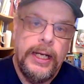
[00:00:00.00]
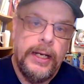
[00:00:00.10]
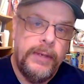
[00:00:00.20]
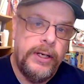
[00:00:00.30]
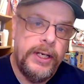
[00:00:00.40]

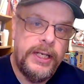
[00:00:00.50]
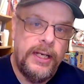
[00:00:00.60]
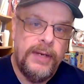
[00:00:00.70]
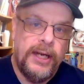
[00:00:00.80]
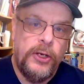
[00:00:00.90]
I'm here to tell
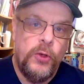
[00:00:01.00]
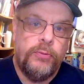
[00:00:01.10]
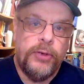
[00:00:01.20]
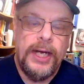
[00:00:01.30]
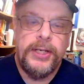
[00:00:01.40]
you about a new
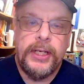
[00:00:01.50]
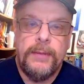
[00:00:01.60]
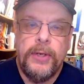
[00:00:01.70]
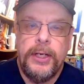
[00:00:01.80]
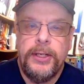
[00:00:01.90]
project
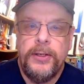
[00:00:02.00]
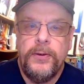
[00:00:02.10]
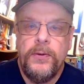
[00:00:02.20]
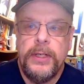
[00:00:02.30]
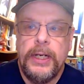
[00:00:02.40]
I'm going to
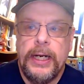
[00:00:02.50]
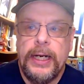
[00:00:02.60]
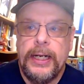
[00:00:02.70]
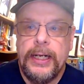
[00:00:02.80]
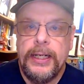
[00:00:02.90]
do.
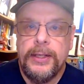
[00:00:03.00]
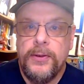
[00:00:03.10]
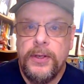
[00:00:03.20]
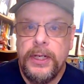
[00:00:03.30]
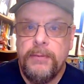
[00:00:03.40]
It's
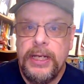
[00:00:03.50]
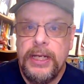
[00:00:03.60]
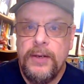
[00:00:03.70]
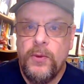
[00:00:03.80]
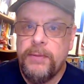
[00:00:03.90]
going to
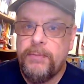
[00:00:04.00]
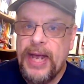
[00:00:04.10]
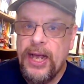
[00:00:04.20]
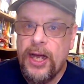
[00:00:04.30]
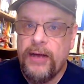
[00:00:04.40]
be with
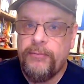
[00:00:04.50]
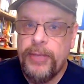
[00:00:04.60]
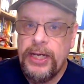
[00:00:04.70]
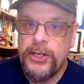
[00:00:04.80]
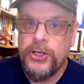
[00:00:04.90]
Payoff
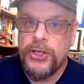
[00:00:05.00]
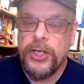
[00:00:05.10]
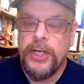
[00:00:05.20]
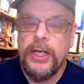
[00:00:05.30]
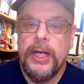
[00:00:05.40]

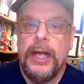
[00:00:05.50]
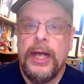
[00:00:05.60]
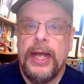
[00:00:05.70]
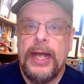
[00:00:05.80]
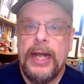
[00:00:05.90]
Pitch,
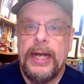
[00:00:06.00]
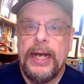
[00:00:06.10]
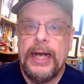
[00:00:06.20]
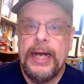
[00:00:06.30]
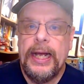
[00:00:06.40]
and
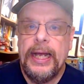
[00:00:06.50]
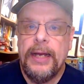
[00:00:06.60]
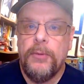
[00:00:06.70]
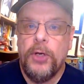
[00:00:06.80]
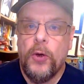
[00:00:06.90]
I
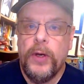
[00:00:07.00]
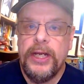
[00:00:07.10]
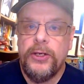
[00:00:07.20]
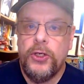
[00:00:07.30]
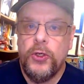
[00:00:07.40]
am
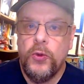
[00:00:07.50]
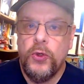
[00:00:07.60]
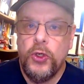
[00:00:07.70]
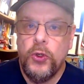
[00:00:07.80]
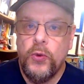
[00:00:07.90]
going to
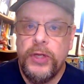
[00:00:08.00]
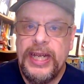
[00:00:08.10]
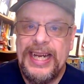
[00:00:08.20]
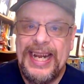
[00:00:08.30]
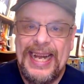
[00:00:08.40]
do
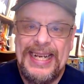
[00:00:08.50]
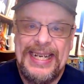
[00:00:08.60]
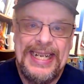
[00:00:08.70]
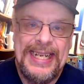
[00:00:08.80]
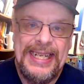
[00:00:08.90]
the
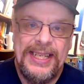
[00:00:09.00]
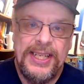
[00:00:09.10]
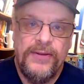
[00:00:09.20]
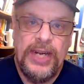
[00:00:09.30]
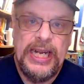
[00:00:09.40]

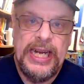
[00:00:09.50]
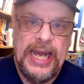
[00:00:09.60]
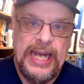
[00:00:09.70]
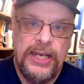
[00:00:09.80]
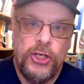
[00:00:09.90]

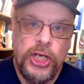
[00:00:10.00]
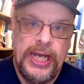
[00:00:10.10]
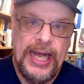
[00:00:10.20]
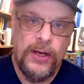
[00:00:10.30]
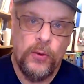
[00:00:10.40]
1979
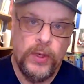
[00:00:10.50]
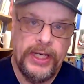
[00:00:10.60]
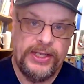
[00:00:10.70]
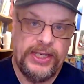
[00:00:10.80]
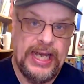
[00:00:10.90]
Chicago
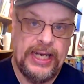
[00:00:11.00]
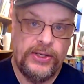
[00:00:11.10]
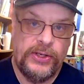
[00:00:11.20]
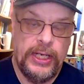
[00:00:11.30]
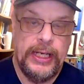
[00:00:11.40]
White
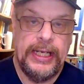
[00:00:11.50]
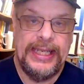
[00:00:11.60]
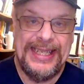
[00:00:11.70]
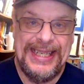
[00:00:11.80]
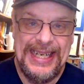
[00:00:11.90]
Sox
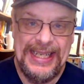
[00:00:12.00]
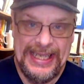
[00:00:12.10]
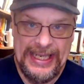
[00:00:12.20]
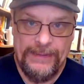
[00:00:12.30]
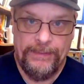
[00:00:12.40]

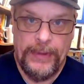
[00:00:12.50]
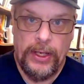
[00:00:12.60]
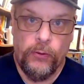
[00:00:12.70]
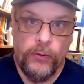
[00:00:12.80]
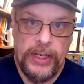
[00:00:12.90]
season
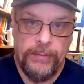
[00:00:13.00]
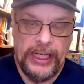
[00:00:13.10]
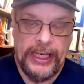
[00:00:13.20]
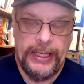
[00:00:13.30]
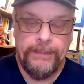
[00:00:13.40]

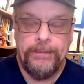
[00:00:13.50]
replay.